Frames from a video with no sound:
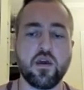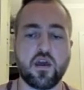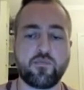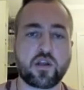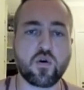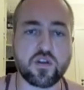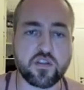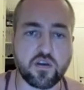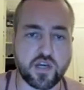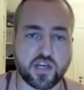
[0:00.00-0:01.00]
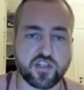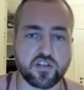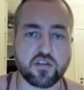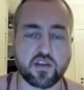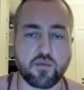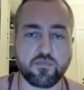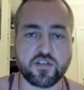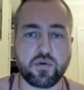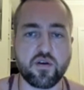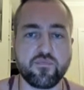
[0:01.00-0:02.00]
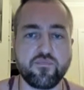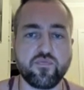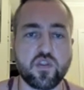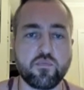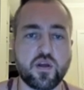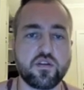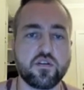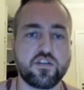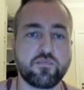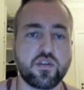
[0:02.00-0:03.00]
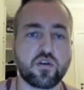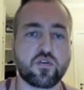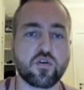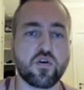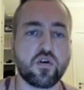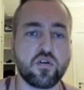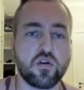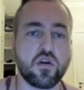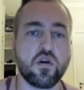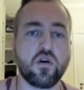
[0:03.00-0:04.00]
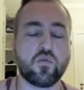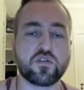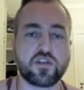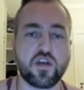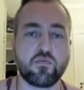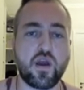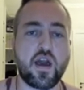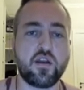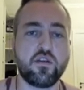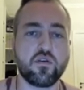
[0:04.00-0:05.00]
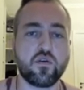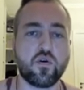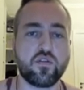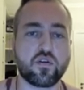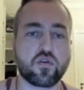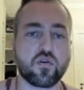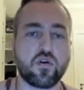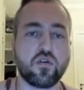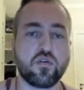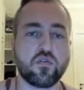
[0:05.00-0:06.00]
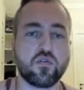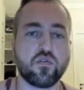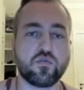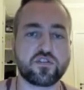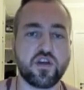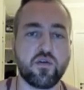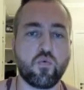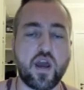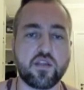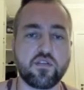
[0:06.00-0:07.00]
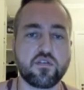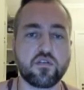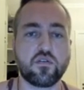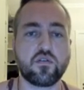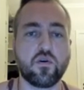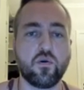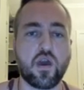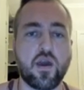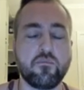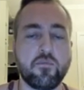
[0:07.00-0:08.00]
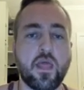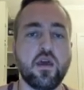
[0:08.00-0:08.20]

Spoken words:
And I'm going to go into the objection that comes up here, but typically the girl will say red or the girl will say white, okay?